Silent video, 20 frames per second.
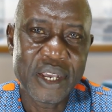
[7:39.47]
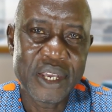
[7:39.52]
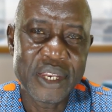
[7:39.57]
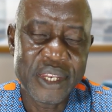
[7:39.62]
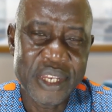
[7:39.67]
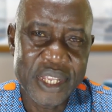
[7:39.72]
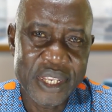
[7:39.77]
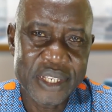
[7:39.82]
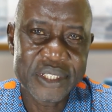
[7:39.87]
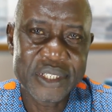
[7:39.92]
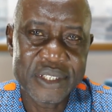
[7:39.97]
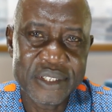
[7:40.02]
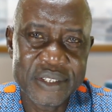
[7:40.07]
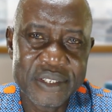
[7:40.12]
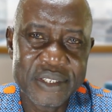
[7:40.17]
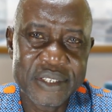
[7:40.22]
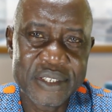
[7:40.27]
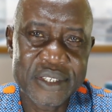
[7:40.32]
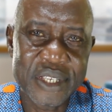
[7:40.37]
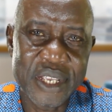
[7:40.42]

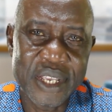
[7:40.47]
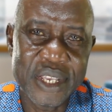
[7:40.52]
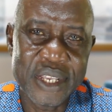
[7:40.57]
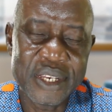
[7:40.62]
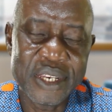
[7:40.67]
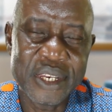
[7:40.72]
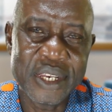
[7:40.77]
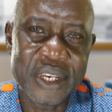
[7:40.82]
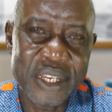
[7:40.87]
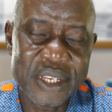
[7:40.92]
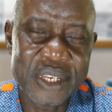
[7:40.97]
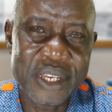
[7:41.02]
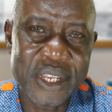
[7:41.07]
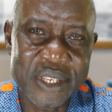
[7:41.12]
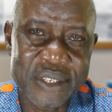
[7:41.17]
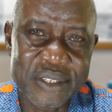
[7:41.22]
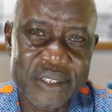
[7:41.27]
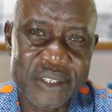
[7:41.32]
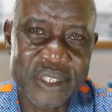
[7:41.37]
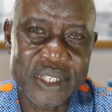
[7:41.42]
nations and
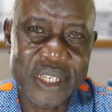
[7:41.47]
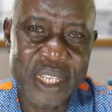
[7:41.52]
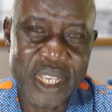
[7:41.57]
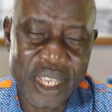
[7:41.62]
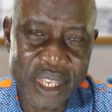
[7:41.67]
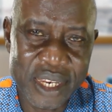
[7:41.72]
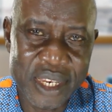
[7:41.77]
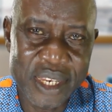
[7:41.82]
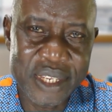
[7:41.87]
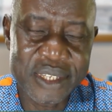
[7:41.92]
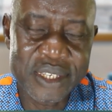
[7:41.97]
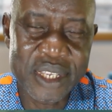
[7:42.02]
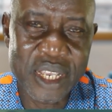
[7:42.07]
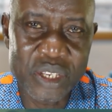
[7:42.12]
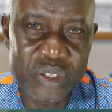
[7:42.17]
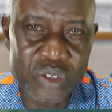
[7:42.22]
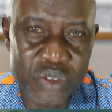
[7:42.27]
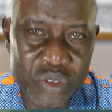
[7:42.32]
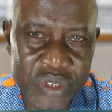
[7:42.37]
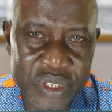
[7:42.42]
leaders, the elite are
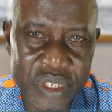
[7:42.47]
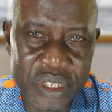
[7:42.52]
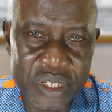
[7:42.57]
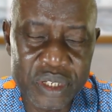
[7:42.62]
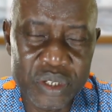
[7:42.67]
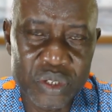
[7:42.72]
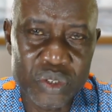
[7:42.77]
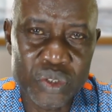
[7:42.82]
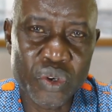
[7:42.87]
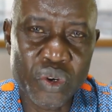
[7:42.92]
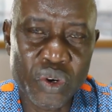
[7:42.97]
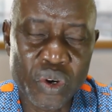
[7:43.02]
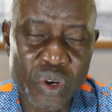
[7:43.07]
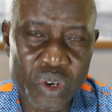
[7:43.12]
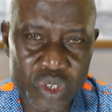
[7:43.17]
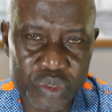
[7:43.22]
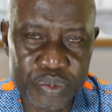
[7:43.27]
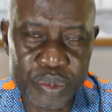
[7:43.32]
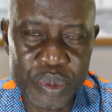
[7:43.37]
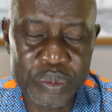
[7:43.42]
using to
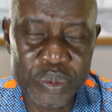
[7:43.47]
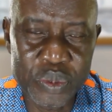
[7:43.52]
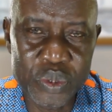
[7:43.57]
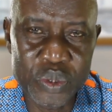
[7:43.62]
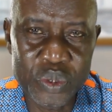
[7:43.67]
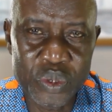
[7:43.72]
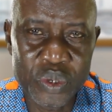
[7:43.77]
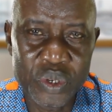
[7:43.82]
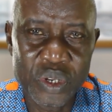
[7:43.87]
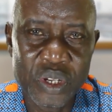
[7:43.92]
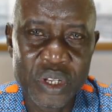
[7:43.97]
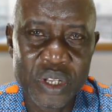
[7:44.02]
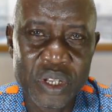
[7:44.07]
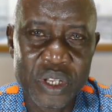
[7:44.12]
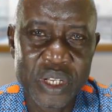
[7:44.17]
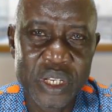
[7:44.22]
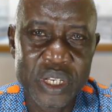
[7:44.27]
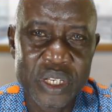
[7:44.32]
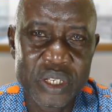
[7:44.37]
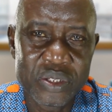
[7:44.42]
cause people
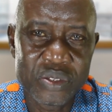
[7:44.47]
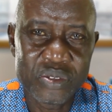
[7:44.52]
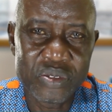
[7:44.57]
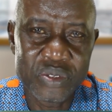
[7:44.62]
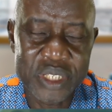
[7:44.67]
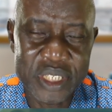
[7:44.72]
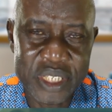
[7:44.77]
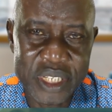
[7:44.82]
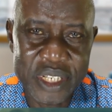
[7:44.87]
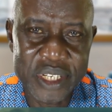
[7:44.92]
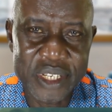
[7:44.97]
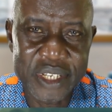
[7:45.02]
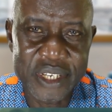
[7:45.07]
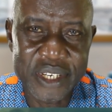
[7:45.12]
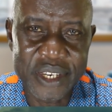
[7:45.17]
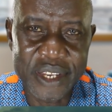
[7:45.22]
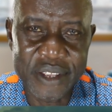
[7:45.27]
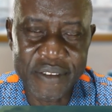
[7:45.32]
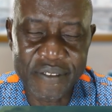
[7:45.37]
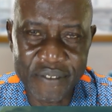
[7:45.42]
to take
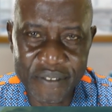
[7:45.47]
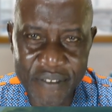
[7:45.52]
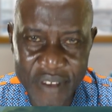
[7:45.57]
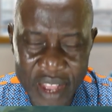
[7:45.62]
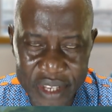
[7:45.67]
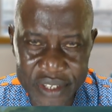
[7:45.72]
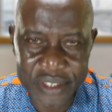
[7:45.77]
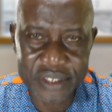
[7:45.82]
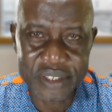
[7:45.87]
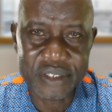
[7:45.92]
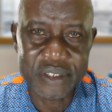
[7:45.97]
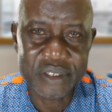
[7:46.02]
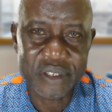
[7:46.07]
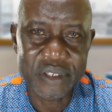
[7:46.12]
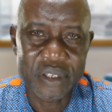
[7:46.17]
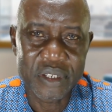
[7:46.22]
the vax,